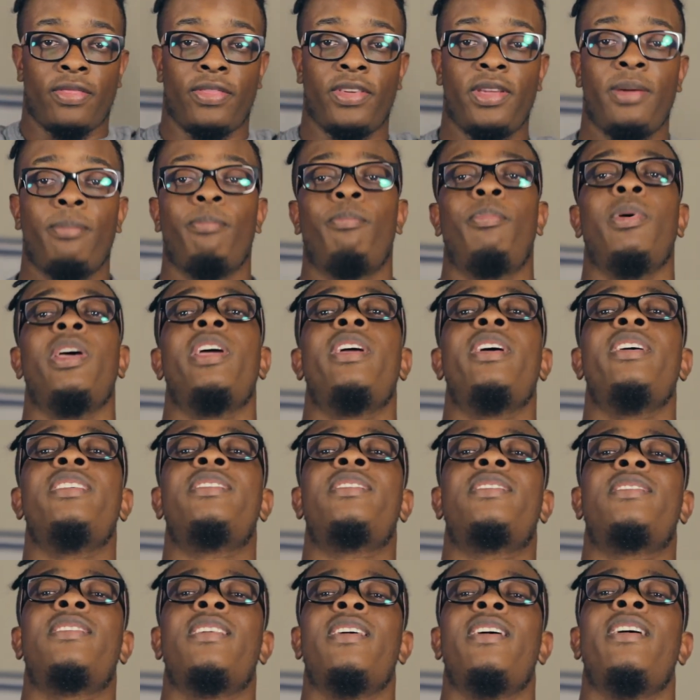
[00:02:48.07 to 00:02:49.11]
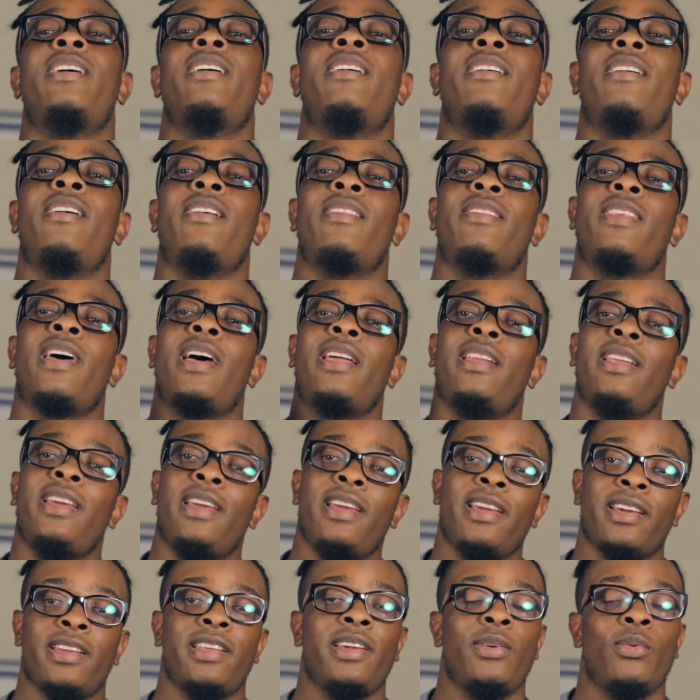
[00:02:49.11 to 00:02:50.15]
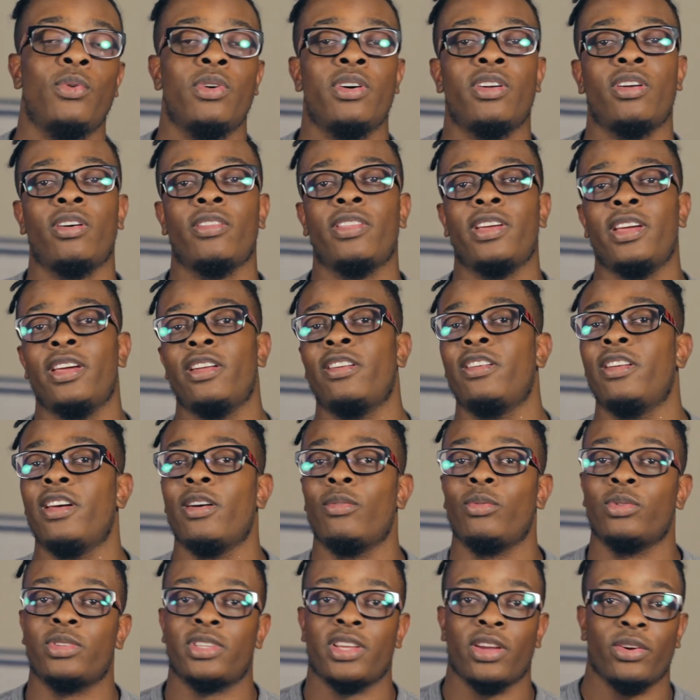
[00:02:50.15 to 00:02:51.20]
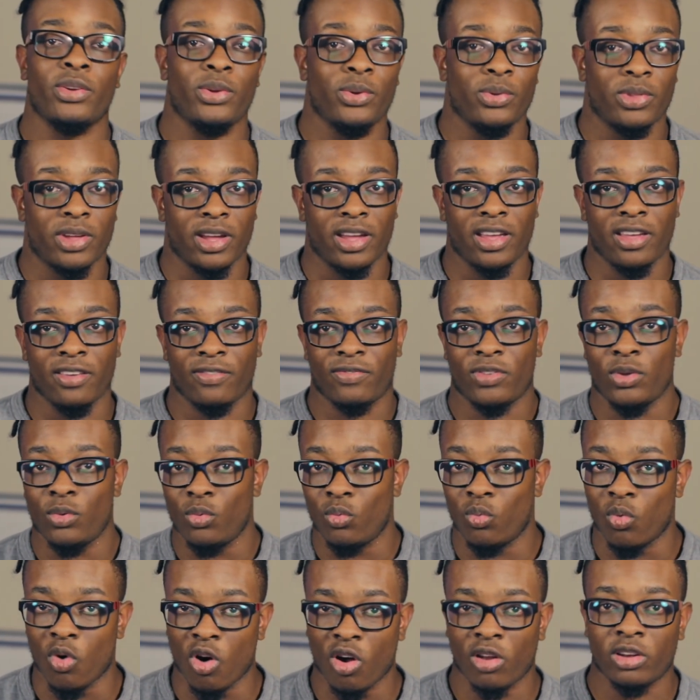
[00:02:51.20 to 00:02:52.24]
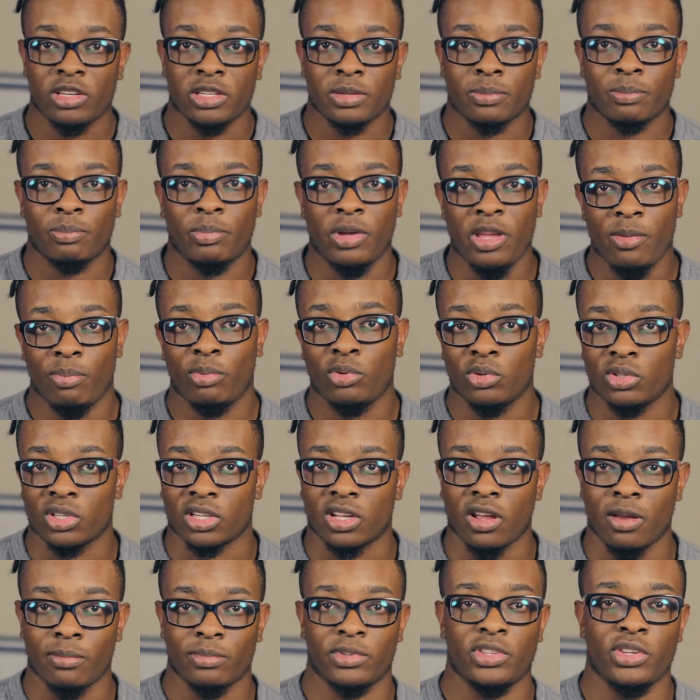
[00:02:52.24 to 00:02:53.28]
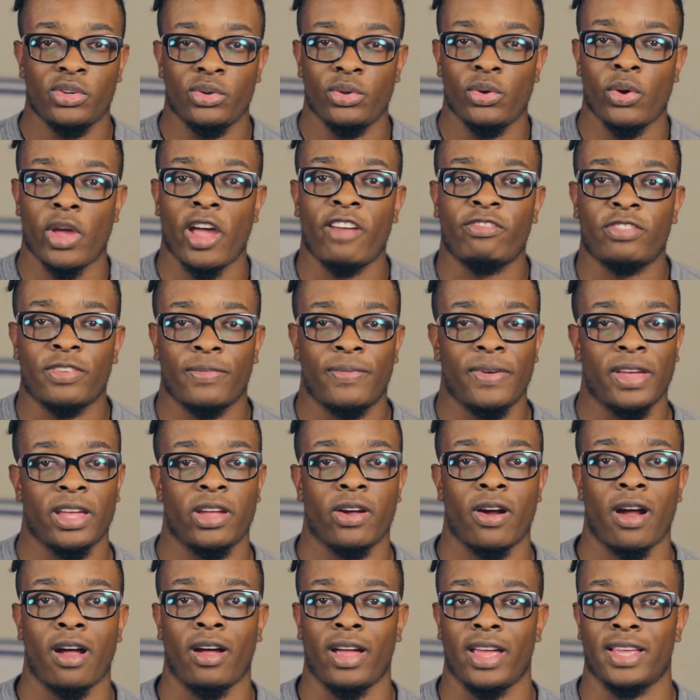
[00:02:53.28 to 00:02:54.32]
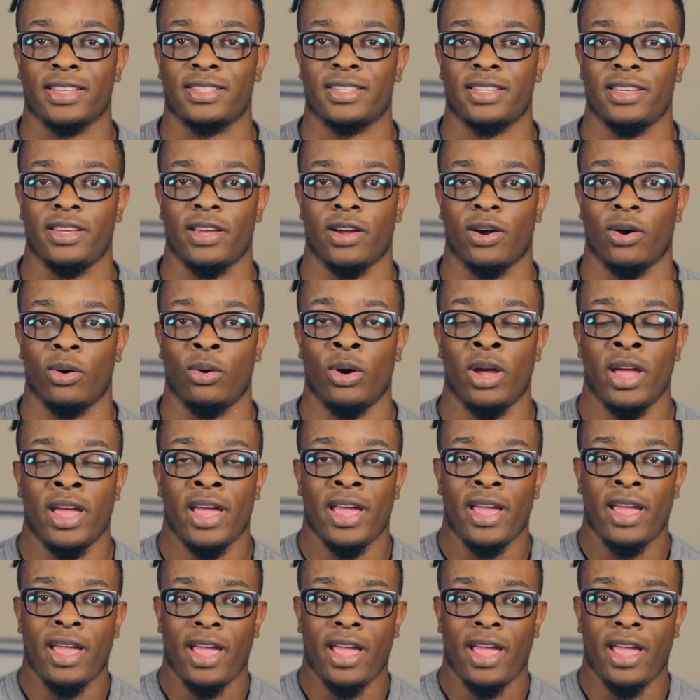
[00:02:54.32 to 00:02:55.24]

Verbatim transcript: The biggest thing that anyone on the internet will tell you that if you want people to come to you, you have to figure out SEO.